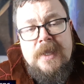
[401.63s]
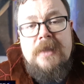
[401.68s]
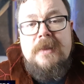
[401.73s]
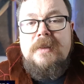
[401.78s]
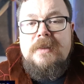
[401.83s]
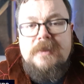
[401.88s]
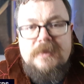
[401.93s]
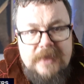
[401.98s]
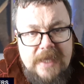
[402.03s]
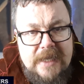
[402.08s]

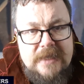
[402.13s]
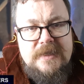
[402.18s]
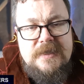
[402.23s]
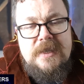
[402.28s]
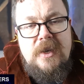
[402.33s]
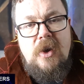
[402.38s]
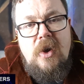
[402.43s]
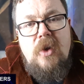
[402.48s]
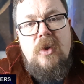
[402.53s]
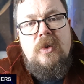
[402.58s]
That's
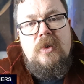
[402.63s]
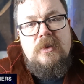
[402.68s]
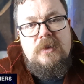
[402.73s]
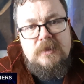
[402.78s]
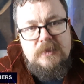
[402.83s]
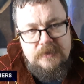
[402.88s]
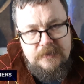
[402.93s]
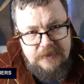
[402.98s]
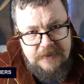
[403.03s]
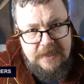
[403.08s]
the
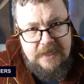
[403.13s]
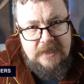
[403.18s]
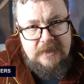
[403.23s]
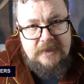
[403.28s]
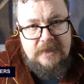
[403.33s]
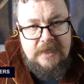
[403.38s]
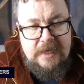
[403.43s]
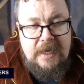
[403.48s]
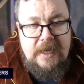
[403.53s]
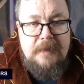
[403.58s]
whole thing
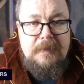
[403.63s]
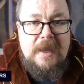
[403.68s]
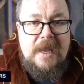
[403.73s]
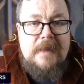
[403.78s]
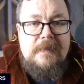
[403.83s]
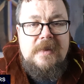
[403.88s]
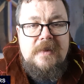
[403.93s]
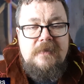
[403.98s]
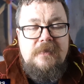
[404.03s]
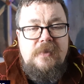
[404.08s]
that I am
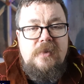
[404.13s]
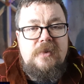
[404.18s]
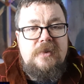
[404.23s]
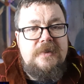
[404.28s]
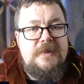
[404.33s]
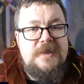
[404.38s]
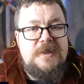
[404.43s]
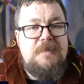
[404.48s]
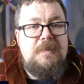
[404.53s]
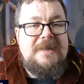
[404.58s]
aiming for
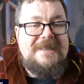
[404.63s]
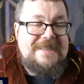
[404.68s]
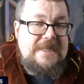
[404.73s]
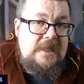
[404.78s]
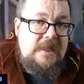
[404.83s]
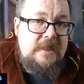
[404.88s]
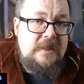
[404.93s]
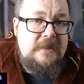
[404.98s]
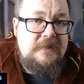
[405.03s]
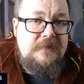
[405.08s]
in this
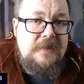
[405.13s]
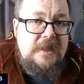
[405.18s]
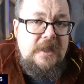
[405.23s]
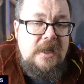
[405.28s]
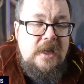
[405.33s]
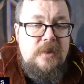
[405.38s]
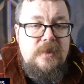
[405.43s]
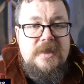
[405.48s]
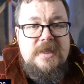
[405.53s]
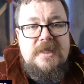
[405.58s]
particular
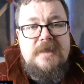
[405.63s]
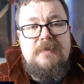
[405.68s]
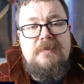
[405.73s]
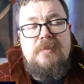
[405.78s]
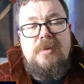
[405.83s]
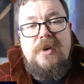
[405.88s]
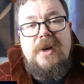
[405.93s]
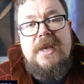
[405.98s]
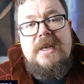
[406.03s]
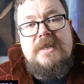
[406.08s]
video, is
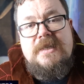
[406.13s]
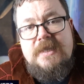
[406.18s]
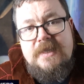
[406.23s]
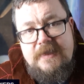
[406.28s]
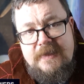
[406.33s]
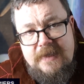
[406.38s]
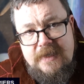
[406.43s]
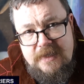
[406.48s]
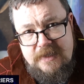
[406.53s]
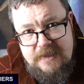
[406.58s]
embrace the
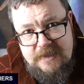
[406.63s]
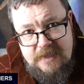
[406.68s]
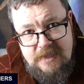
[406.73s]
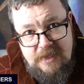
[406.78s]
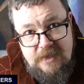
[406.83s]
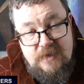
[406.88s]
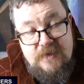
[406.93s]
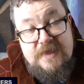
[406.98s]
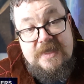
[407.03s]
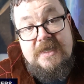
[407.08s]
things that
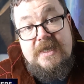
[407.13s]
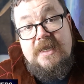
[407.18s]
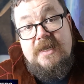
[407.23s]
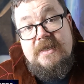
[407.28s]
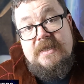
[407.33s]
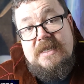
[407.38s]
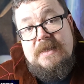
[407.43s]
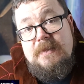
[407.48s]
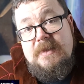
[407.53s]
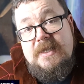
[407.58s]
you see
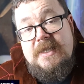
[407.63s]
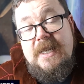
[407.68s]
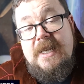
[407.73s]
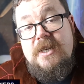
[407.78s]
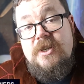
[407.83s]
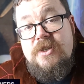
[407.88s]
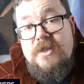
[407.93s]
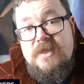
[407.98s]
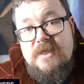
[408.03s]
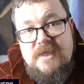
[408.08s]
as
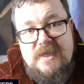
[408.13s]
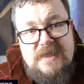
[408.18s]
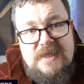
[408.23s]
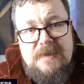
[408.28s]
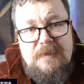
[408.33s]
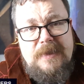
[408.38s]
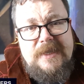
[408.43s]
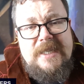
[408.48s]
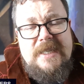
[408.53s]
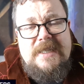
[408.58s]
limitations,
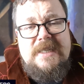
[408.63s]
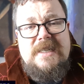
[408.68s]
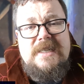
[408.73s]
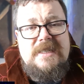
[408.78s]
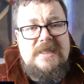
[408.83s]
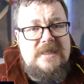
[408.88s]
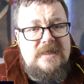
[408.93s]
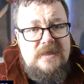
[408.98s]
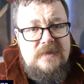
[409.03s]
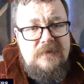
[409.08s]
disabilities,
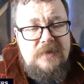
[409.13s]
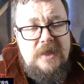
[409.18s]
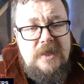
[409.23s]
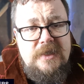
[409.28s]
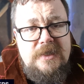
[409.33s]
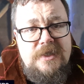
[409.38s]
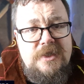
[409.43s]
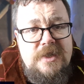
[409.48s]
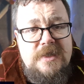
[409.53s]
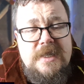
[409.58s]

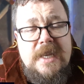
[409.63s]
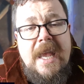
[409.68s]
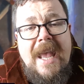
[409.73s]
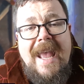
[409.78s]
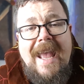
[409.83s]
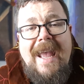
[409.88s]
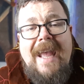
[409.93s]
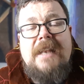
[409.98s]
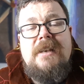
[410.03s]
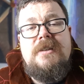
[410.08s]
disadvantages,
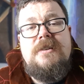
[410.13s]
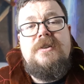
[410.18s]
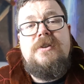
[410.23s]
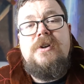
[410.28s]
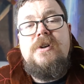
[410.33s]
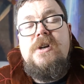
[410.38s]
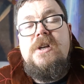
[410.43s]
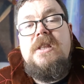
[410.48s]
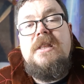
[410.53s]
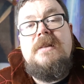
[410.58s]
and
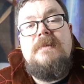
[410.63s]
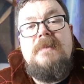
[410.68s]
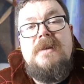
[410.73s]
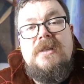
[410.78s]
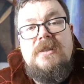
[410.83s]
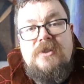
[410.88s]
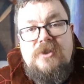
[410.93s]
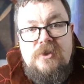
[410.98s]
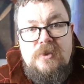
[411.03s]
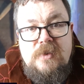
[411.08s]
turn them
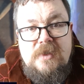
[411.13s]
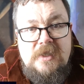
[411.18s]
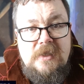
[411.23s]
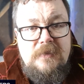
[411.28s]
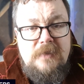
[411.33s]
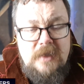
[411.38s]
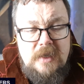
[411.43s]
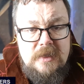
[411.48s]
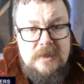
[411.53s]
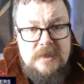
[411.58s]
into an
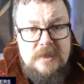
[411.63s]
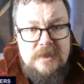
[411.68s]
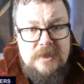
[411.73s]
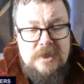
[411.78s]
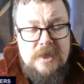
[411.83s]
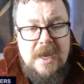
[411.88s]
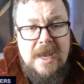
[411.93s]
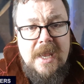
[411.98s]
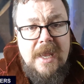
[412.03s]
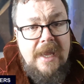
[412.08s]

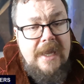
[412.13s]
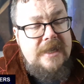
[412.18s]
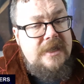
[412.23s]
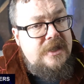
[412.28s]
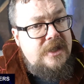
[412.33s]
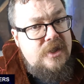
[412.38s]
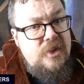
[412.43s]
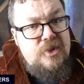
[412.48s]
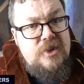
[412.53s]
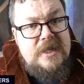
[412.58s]
advantage. And
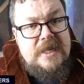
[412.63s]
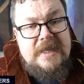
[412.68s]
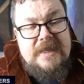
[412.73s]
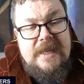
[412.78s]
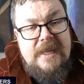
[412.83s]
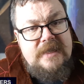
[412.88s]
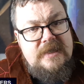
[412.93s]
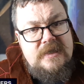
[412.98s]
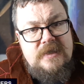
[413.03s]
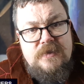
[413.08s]
usually
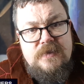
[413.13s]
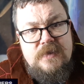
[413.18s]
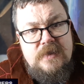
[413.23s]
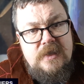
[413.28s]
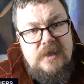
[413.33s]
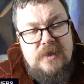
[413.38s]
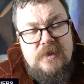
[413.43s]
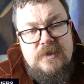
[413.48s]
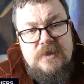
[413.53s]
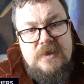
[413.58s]
that's through the
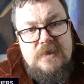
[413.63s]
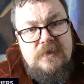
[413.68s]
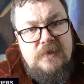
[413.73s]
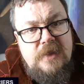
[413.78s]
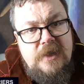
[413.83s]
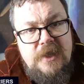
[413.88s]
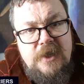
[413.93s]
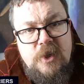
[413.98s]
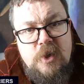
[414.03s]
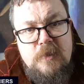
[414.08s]
use of
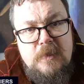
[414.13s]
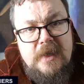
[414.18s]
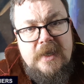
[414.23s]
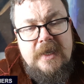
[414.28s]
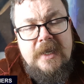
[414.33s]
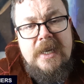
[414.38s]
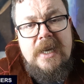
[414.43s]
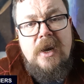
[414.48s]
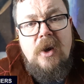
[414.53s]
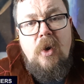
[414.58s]

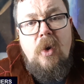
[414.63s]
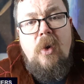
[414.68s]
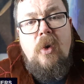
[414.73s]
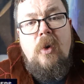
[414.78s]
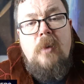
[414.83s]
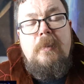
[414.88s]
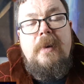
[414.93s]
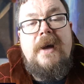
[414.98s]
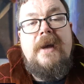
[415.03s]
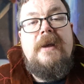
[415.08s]
humor
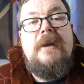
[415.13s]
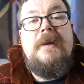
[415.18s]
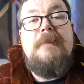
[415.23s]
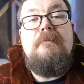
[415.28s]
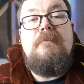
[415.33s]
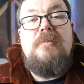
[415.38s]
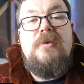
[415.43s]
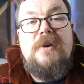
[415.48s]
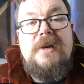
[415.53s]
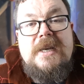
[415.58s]
or by
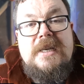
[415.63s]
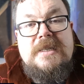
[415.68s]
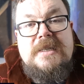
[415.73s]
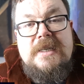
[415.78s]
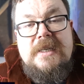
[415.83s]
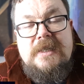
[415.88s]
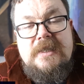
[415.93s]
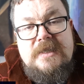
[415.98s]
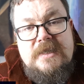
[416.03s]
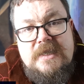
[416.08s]

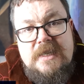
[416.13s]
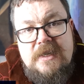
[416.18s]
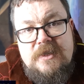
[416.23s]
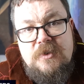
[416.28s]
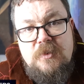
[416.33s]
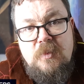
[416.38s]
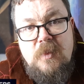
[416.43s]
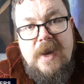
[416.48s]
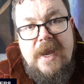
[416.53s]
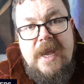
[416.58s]
embracing it in such
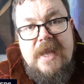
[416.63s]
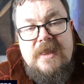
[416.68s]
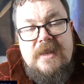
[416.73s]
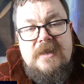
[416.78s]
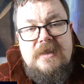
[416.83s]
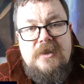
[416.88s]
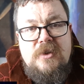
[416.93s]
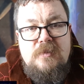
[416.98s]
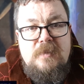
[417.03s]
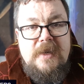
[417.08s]
a way
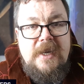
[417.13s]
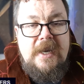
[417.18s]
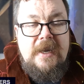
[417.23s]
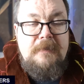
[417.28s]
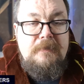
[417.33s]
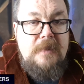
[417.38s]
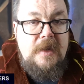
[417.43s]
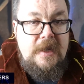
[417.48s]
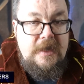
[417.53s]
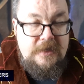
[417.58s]
that
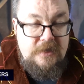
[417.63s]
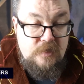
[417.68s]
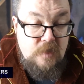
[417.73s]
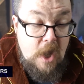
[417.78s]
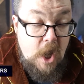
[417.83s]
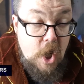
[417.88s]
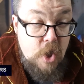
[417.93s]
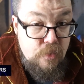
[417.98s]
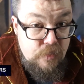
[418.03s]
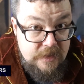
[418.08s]
you
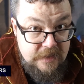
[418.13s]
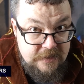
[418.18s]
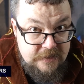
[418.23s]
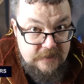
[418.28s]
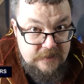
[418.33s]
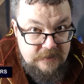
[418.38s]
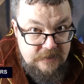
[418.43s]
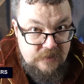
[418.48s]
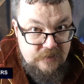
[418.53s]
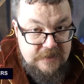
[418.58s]
own
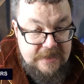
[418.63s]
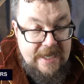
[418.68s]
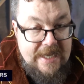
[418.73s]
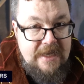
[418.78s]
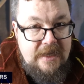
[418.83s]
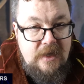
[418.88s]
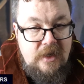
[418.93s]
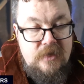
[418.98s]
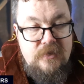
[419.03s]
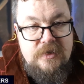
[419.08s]
it, you
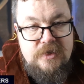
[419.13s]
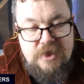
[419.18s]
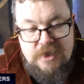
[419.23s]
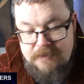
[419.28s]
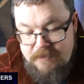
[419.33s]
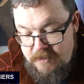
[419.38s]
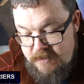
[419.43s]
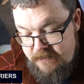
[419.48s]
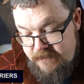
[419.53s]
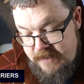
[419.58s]
take
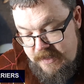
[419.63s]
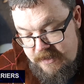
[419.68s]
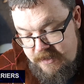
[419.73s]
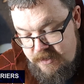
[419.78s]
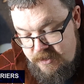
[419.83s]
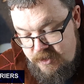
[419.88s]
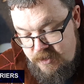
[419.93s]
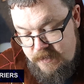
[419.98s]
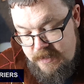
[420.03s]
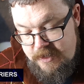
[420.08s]
ownership of that
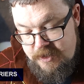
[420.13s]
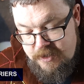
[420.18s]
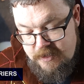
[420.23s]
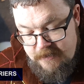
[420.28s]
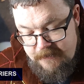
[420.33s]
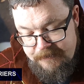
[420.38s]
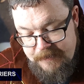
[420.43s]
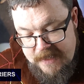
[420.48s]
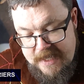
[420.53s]
situation.